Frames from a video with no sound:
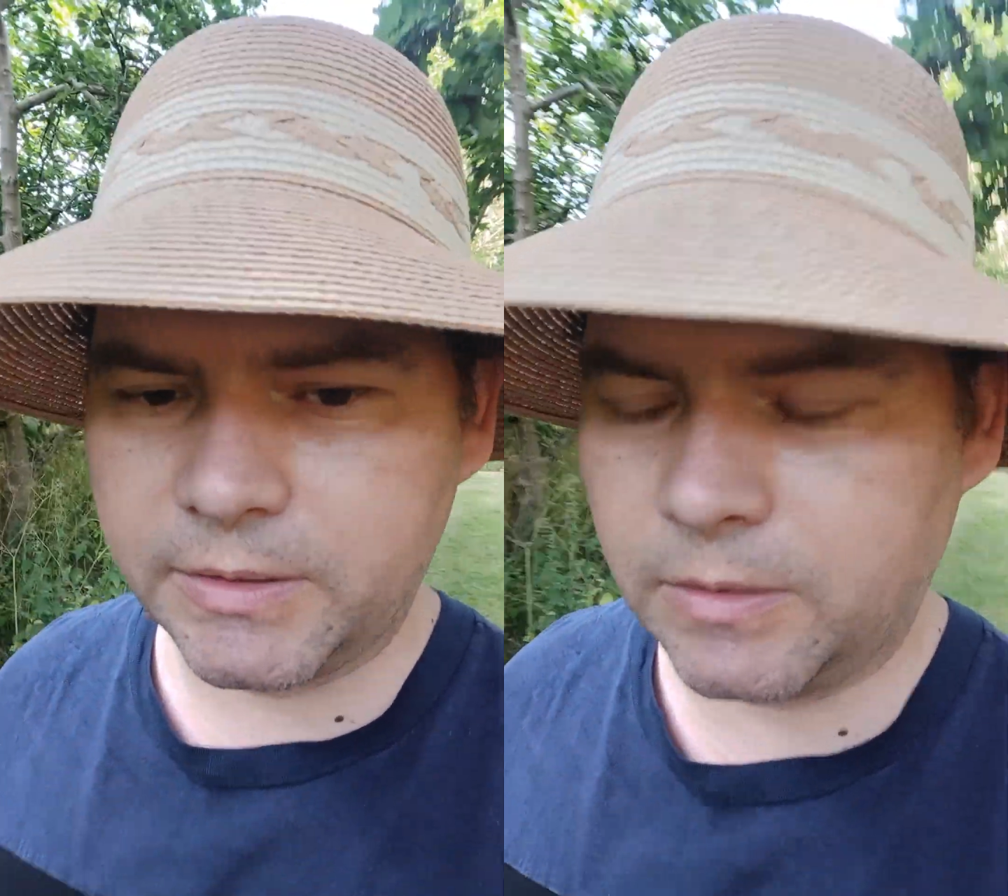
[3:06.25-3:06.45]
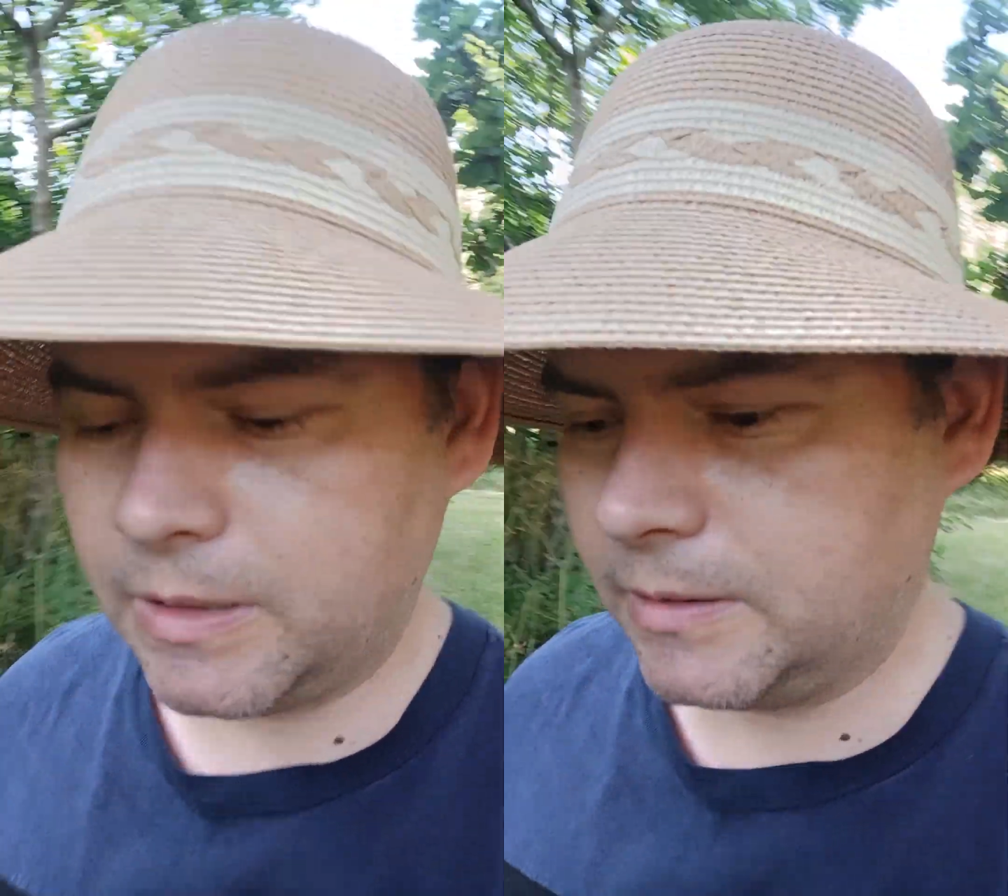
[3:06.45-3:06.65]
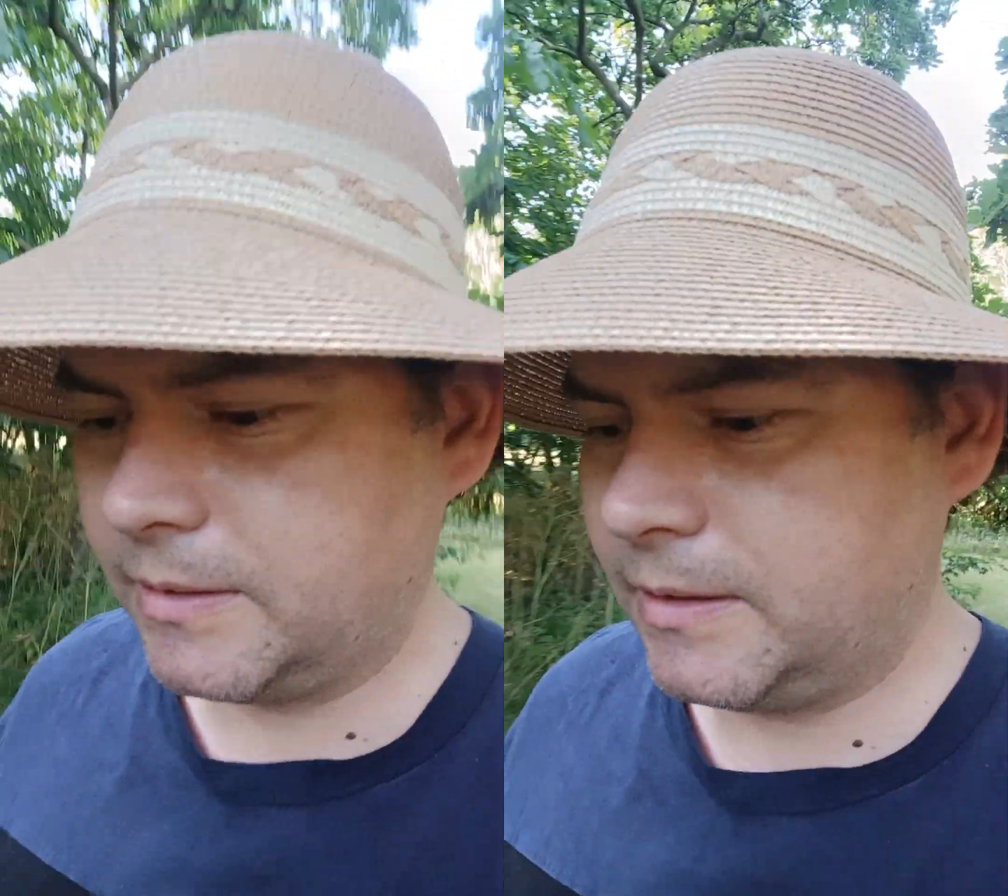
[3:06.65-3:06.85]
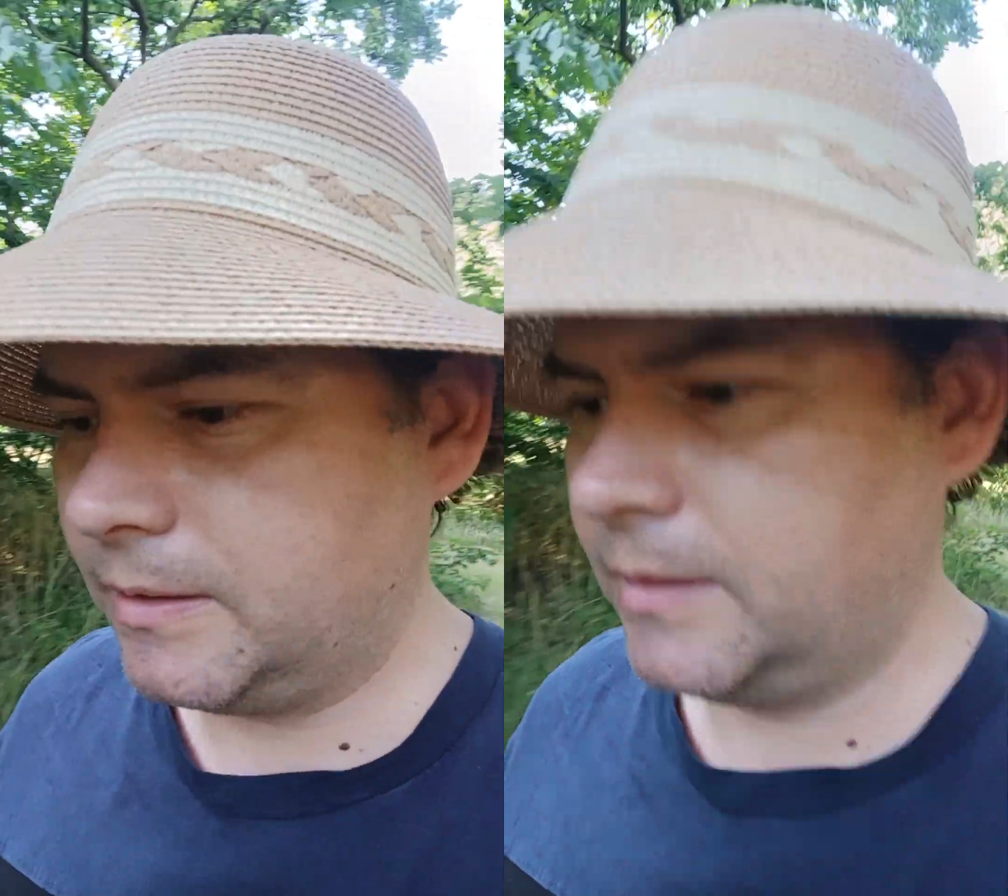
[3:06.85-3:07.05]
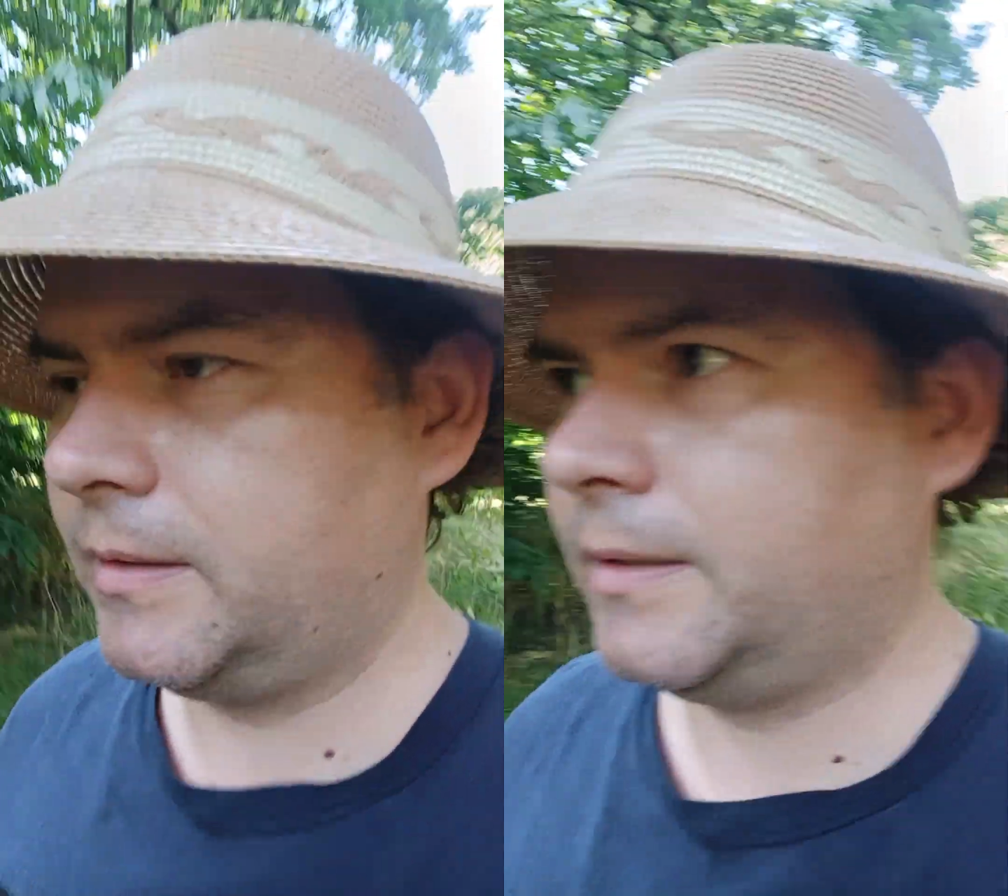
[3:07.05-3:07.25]

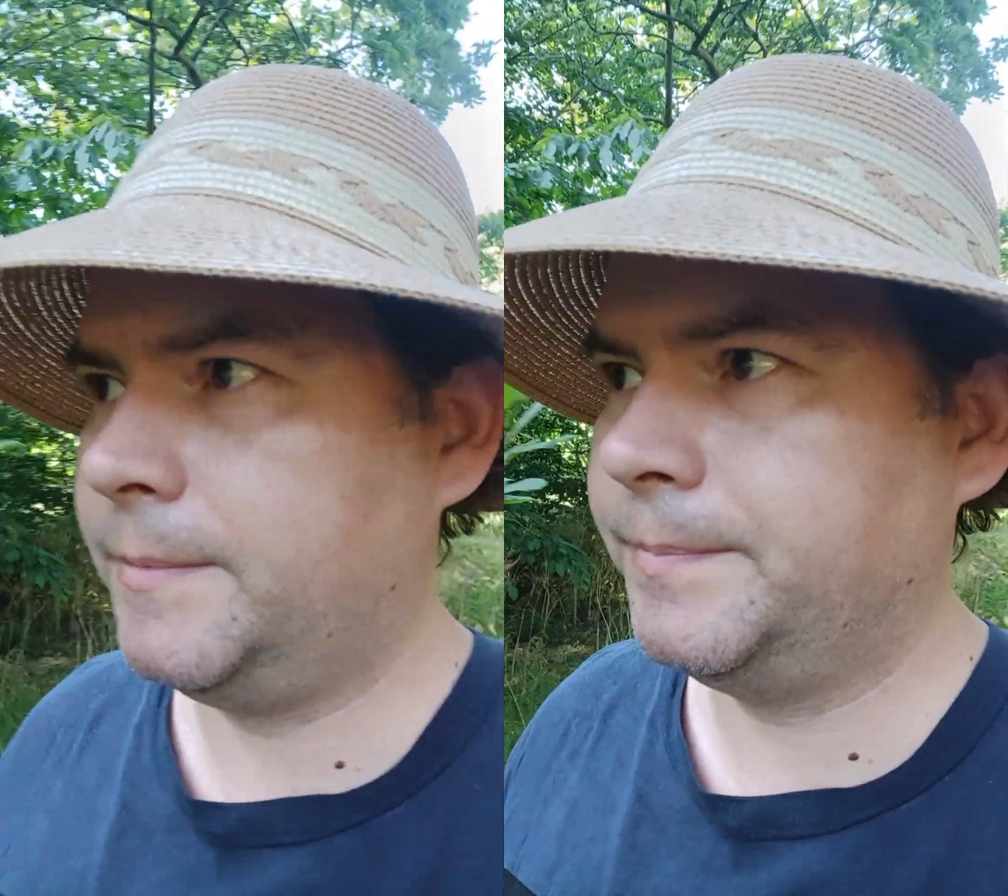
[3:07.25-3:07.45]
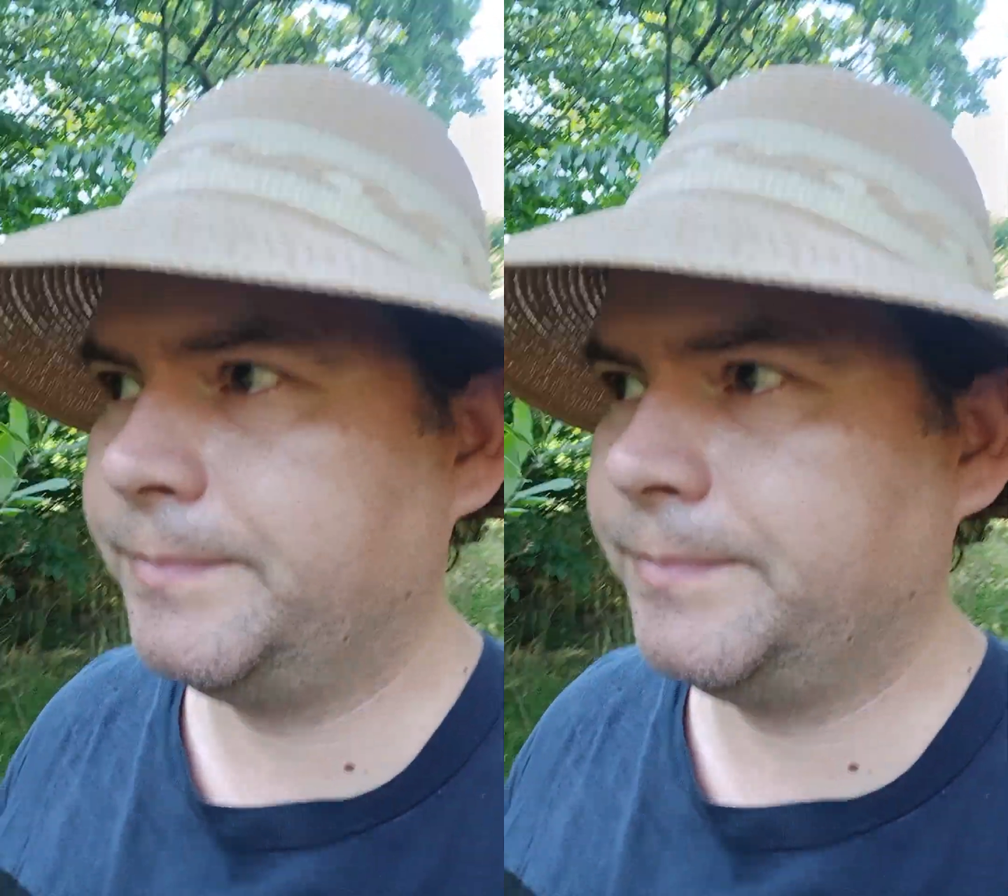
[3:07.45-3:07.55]
solstice,